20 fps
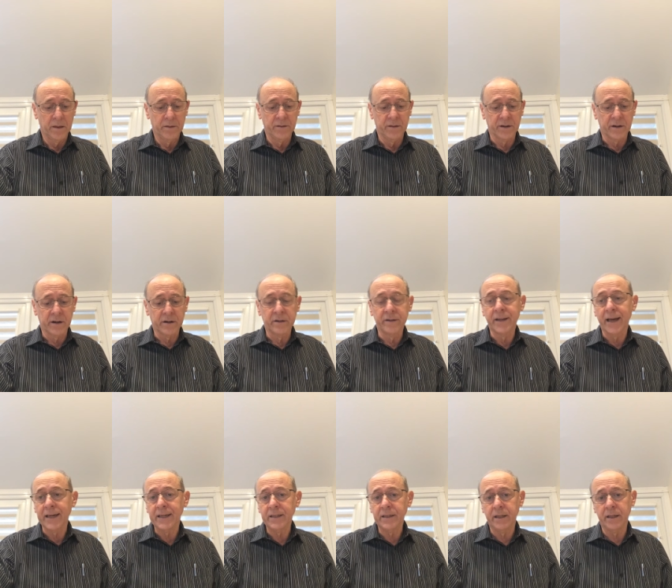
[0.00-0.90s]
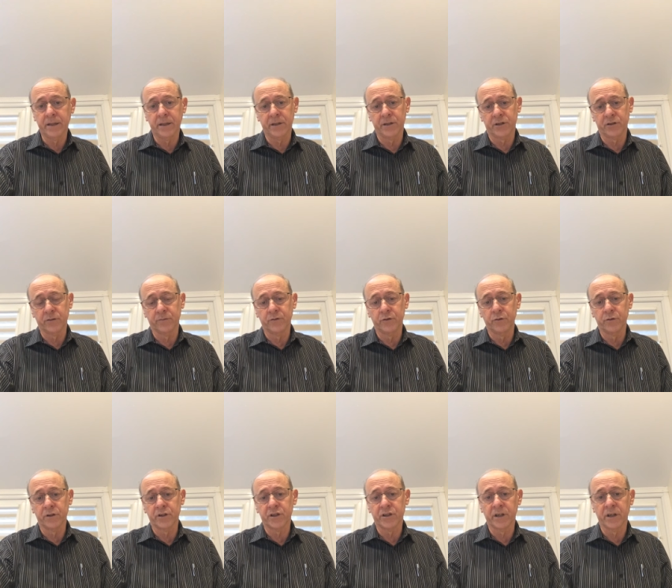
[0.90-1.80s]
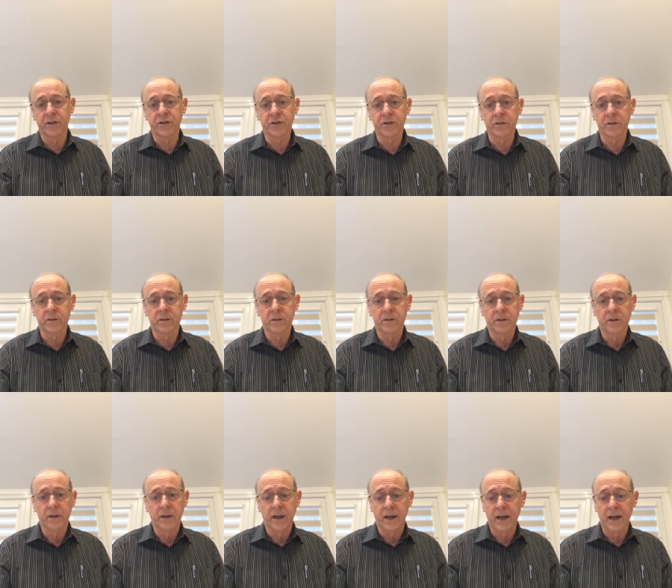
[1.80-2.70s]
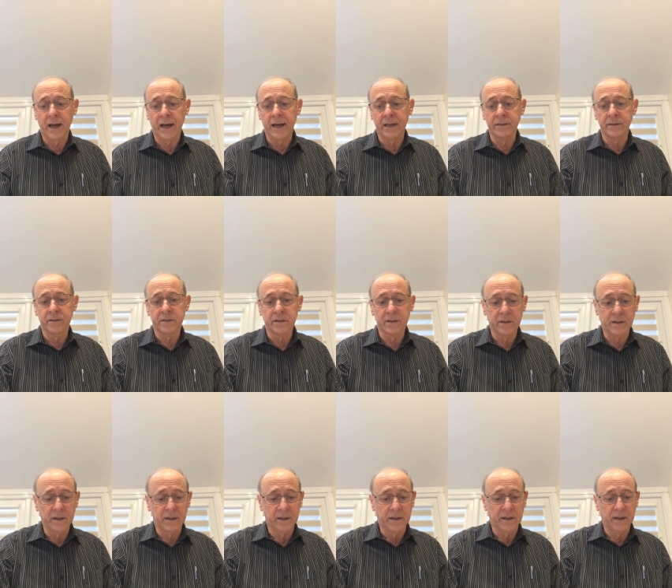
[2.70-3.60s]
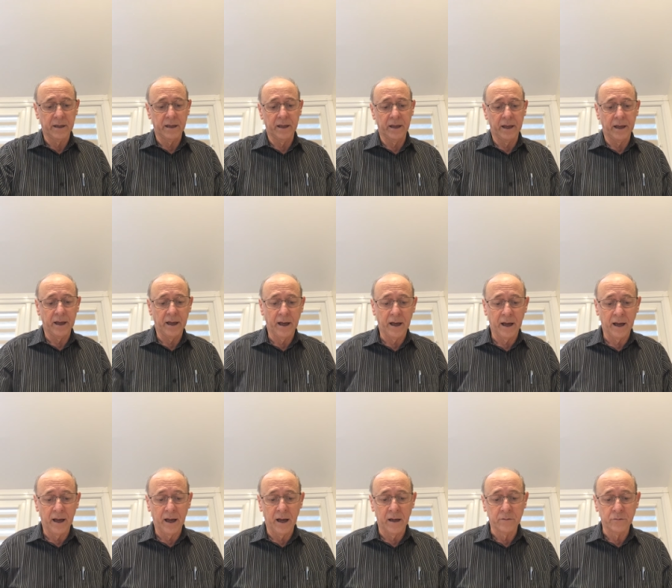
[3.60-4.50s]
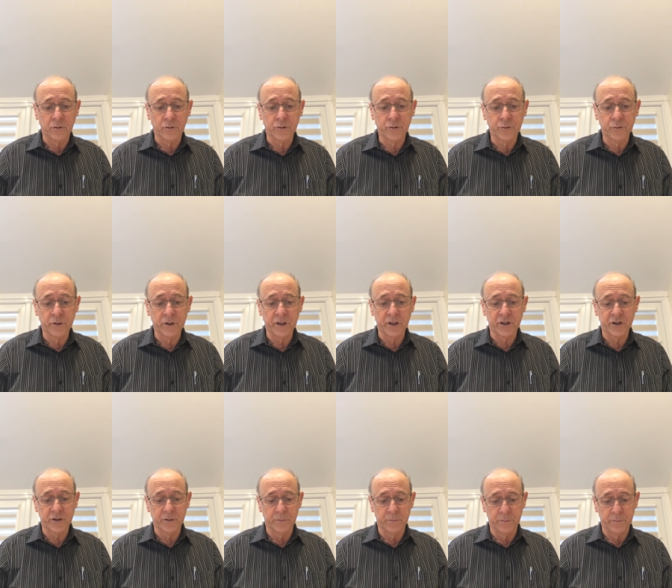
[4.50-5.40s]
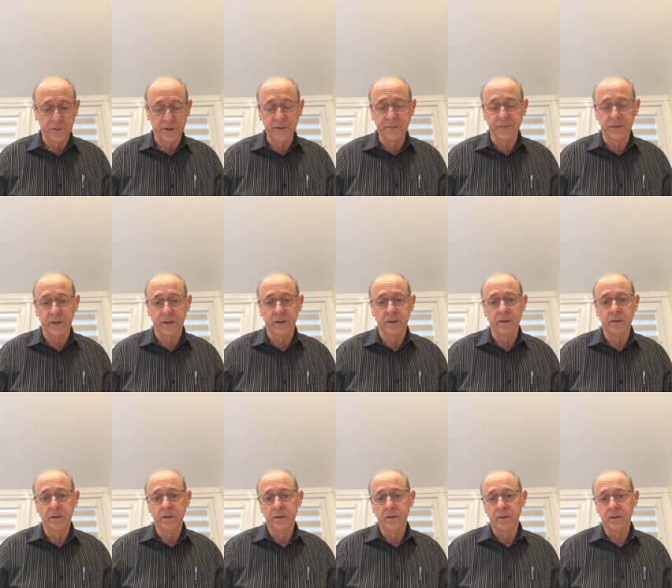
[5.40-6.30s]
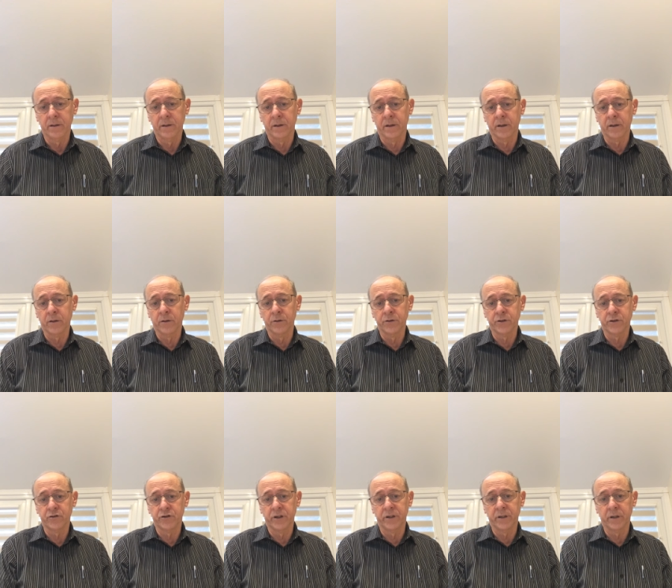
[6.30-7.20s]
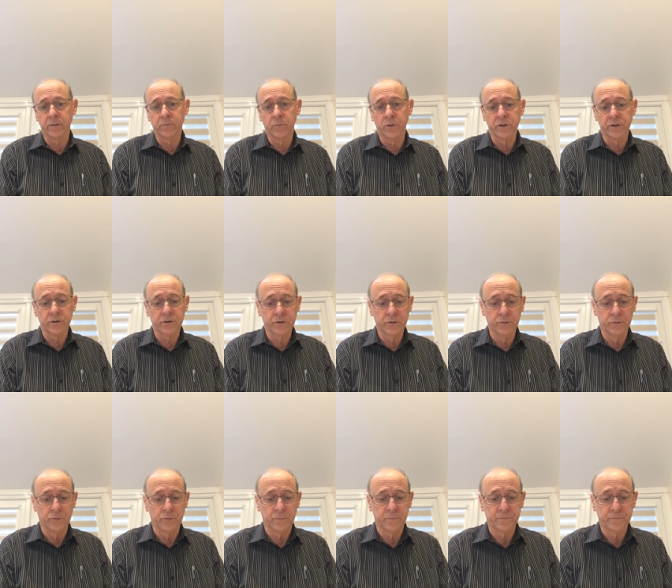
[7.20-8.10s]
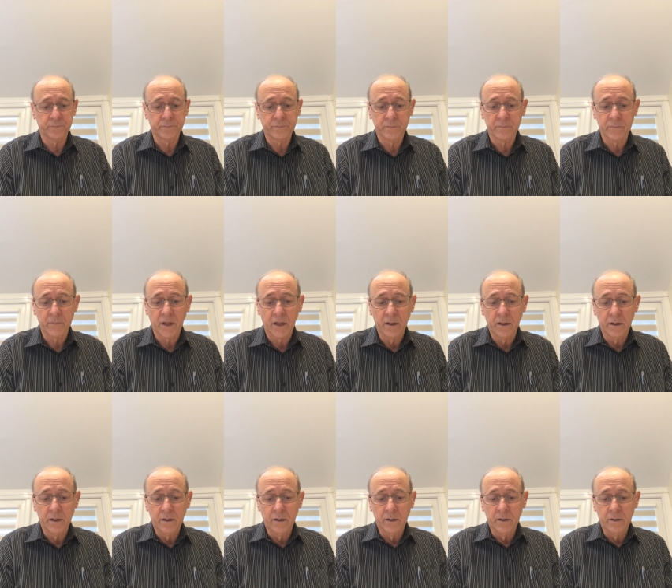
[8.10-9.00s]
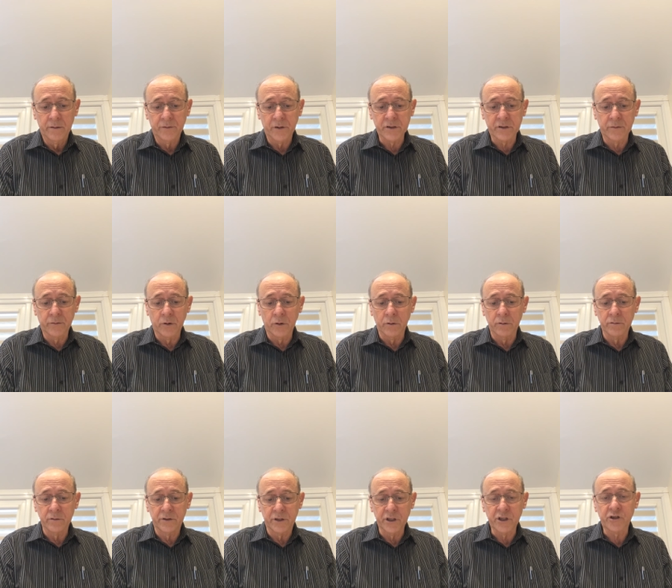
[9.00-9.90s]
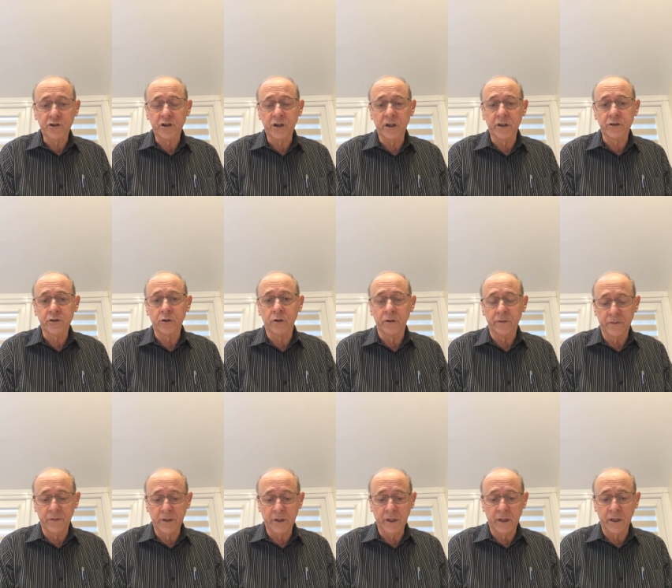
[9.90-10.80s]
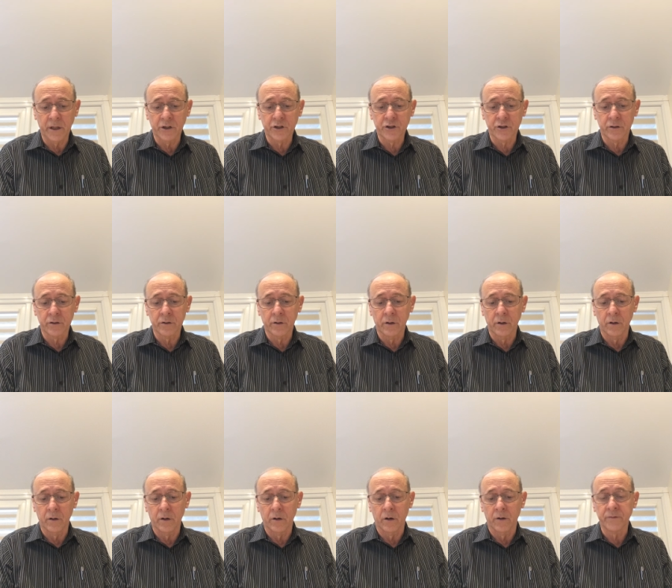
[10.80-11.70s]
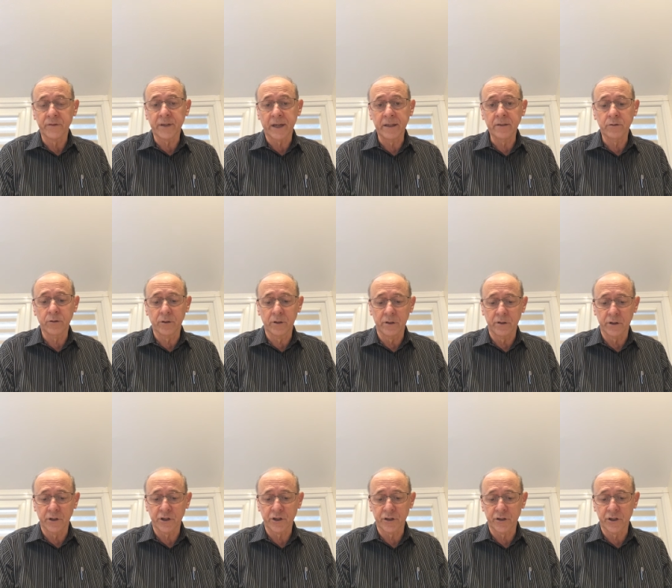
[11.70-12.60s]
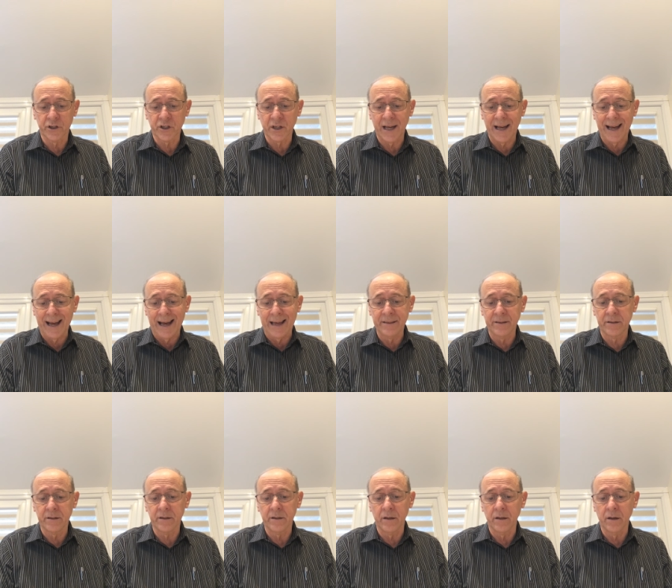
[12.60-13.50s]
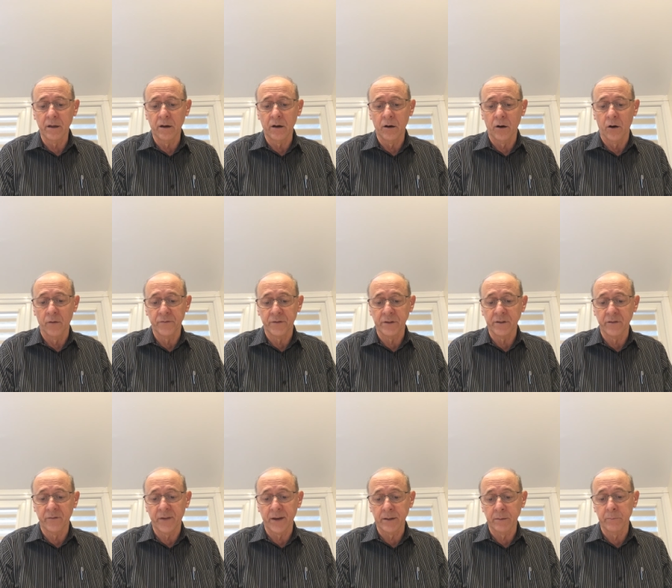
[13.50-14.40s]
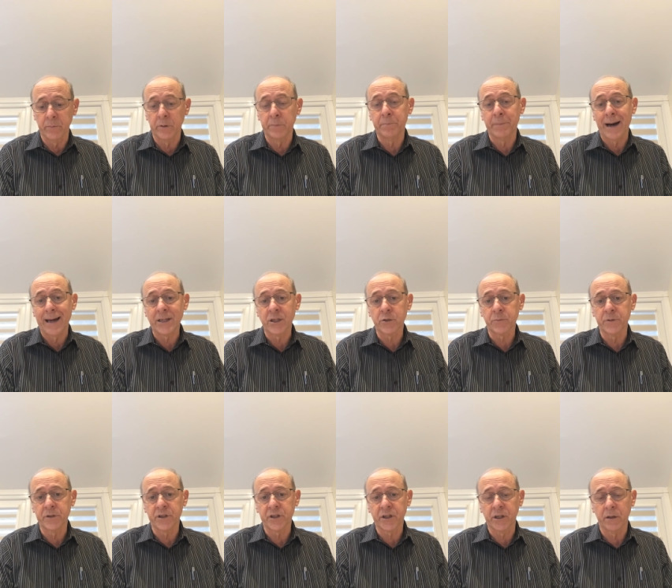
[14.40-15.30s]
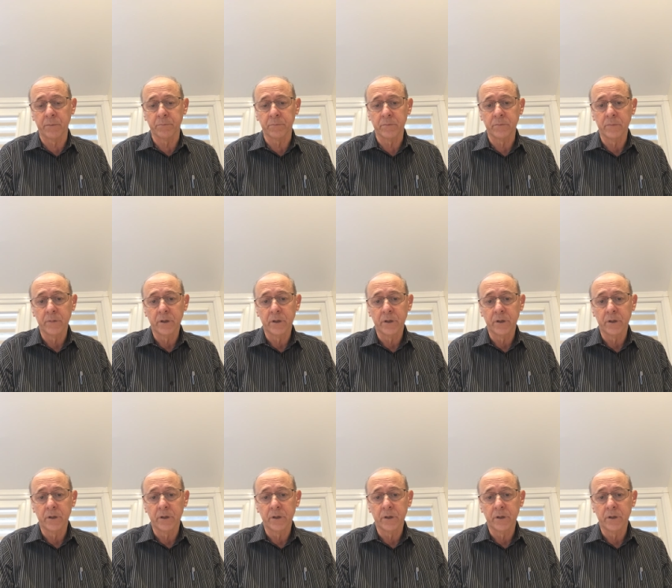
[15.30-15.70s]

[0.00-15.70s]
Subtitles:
There are 9 areas of jurisdiction, and I'll go through these briefly, concentrating on 1 or 2. First of all, discharge or variation of title conditions and of the development management scheme.